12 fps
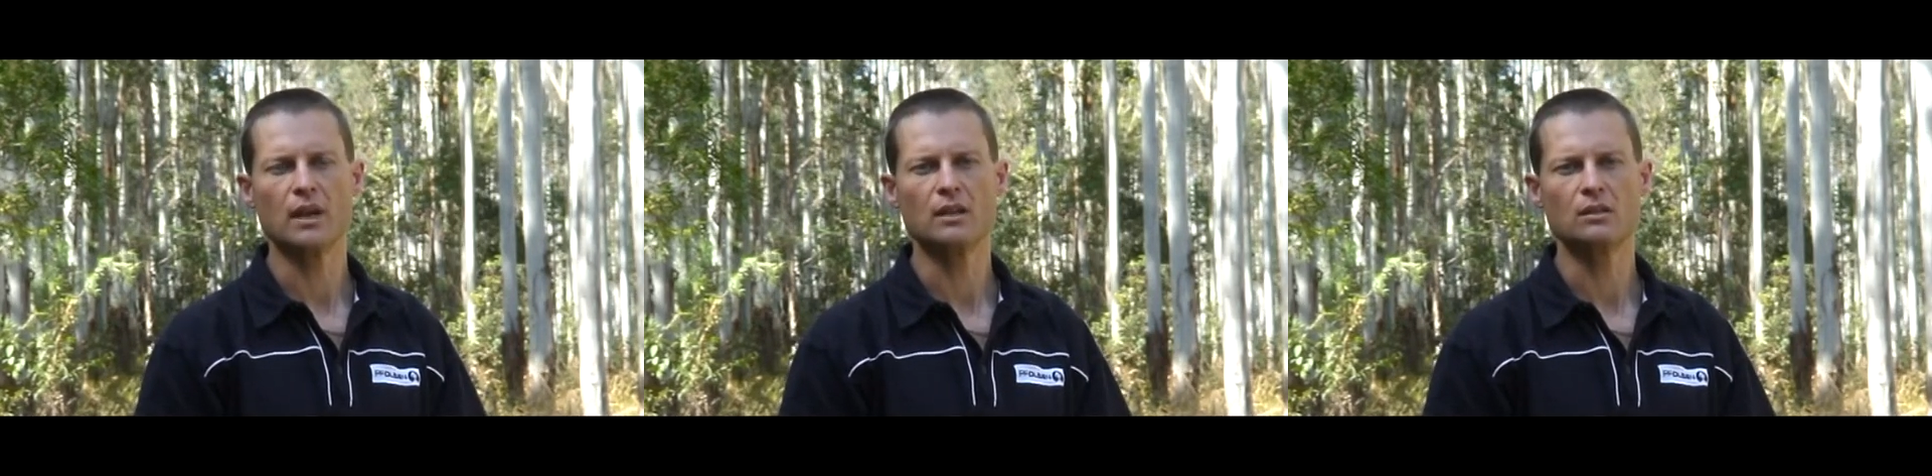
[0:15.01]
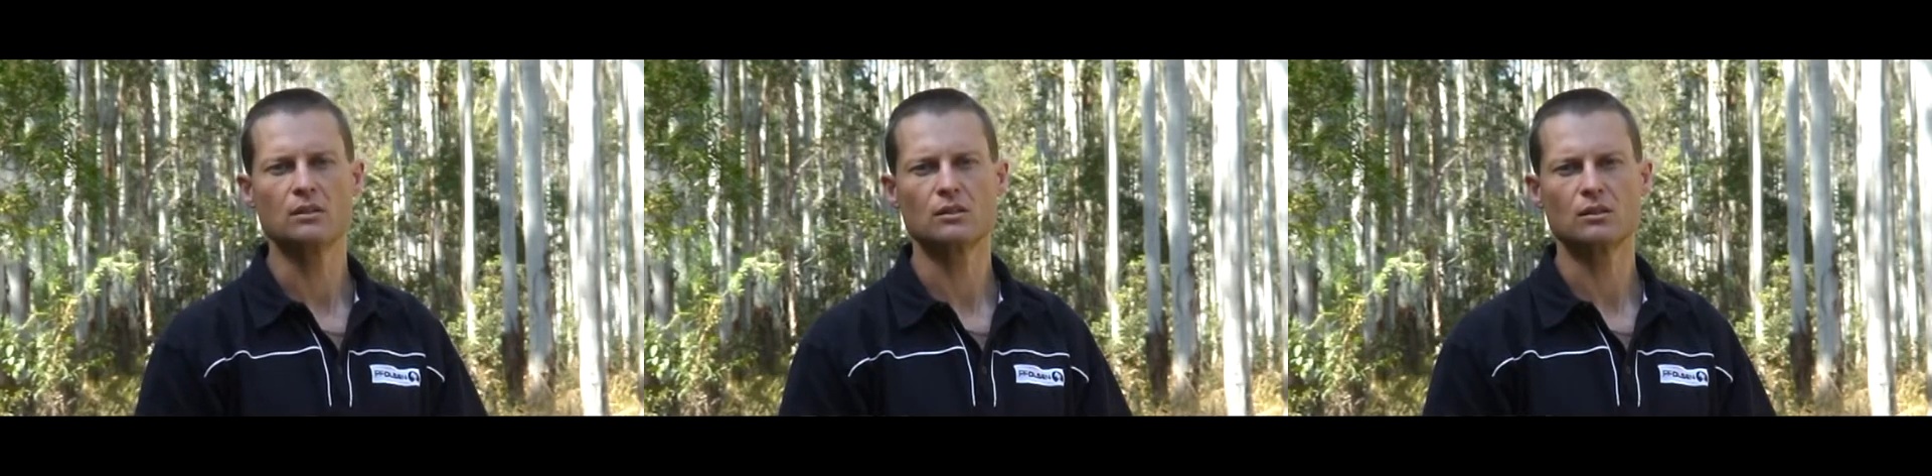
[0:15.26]

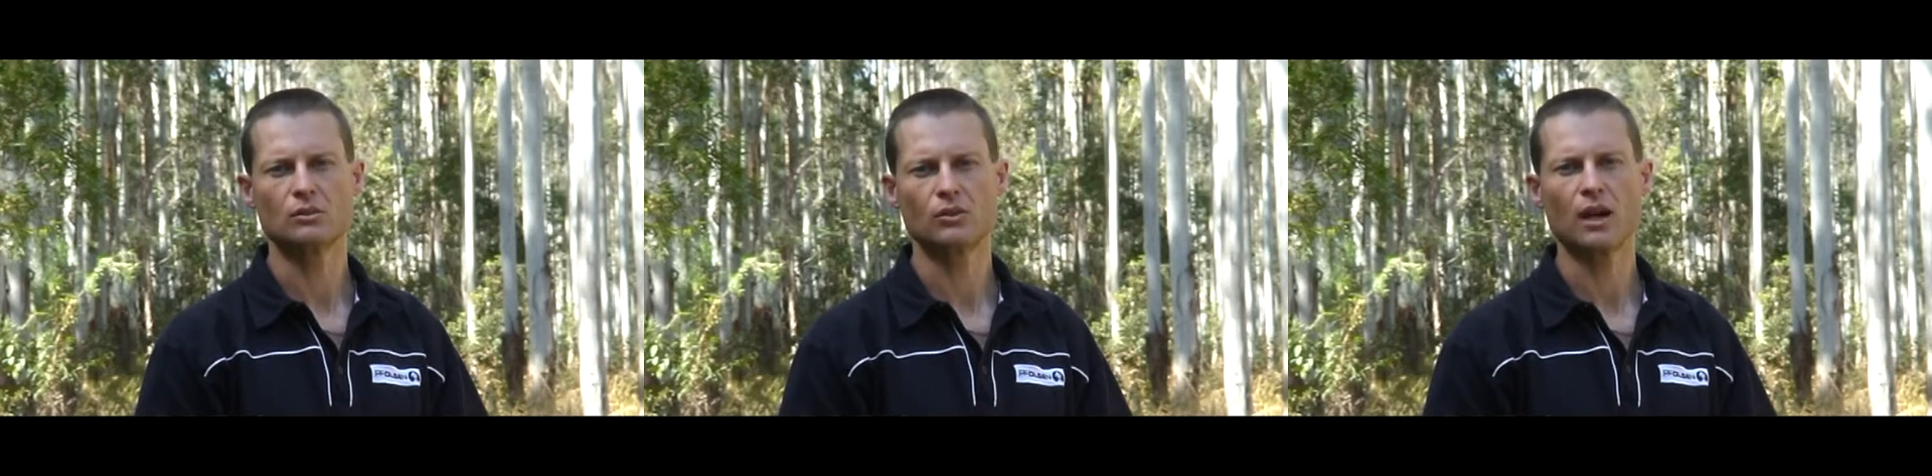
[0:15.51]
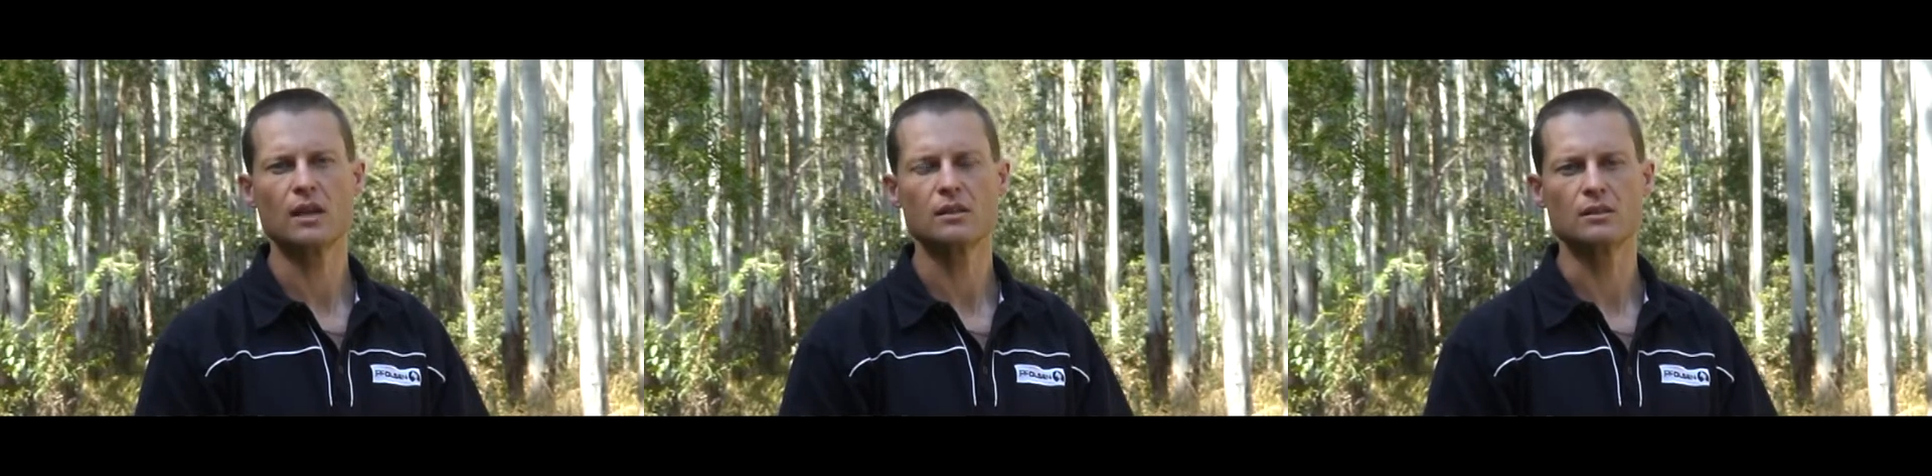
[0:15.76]
manage
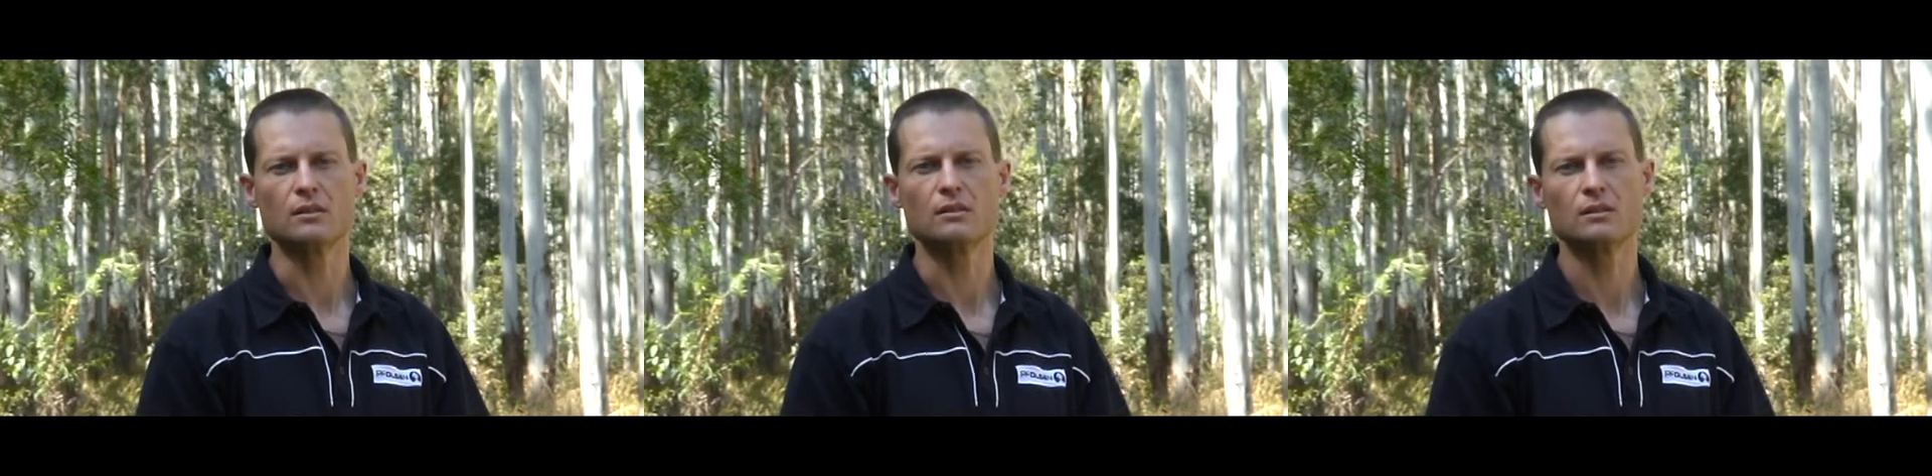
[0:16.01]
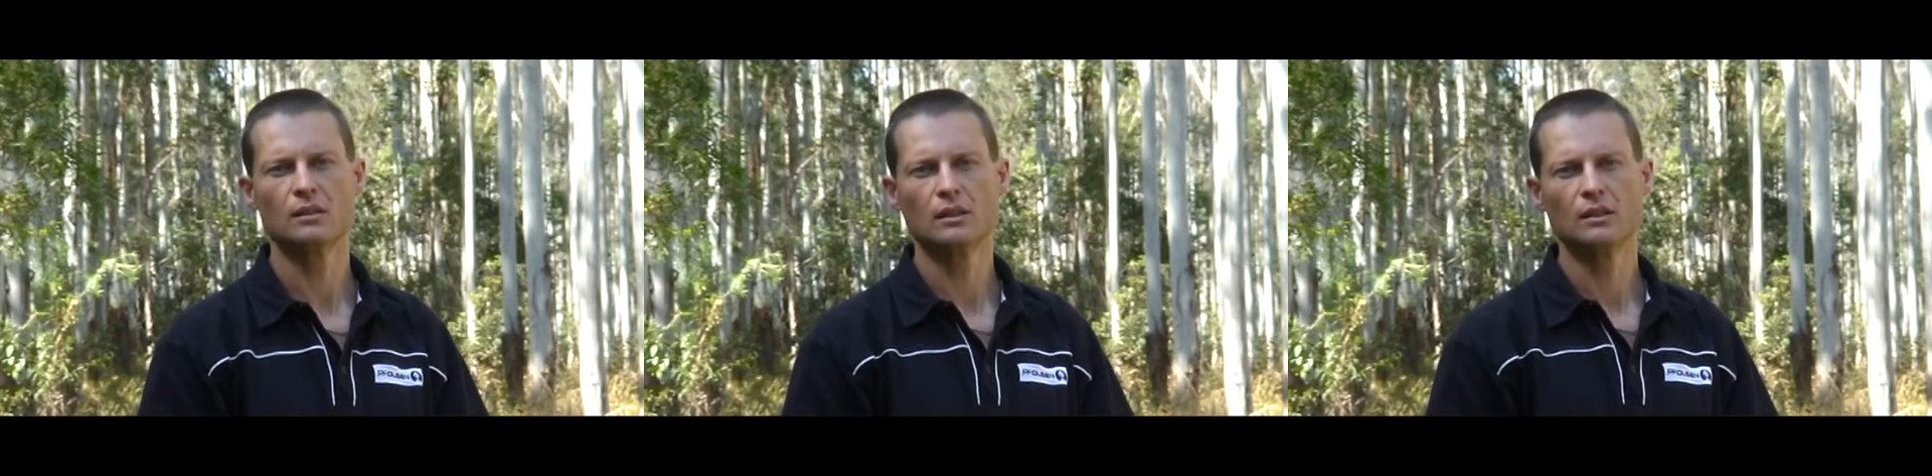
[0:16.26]

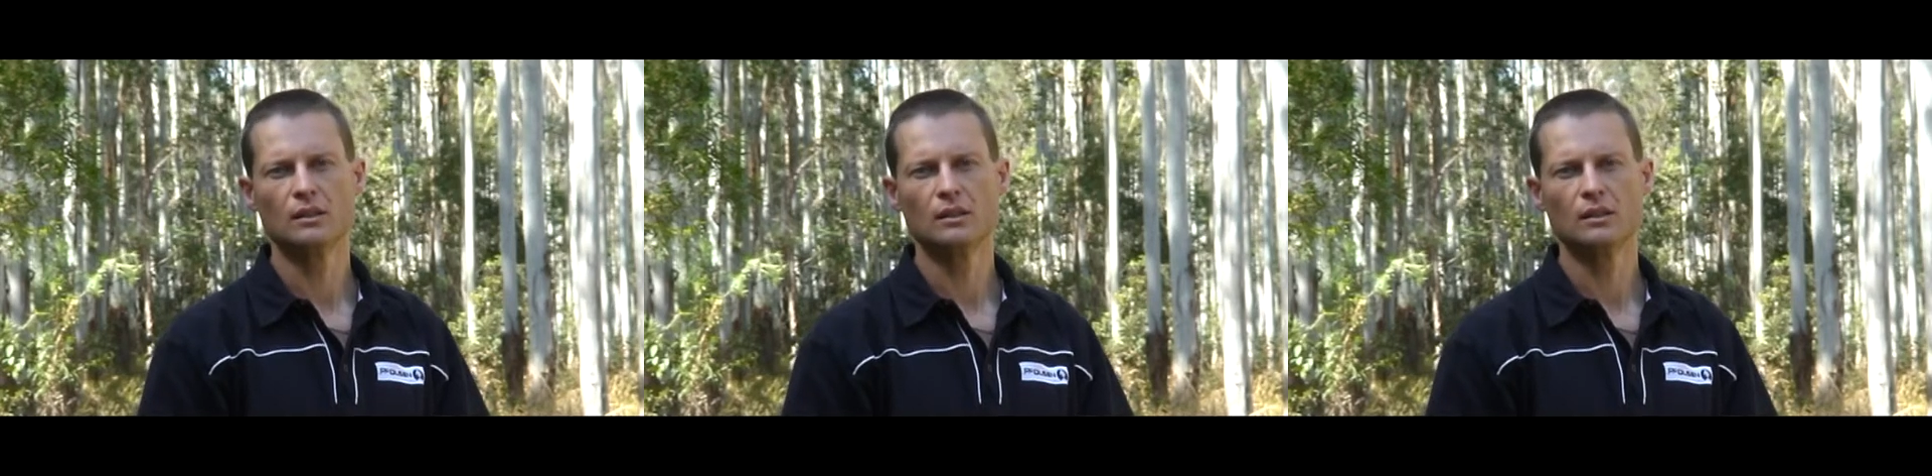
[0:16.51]
grasses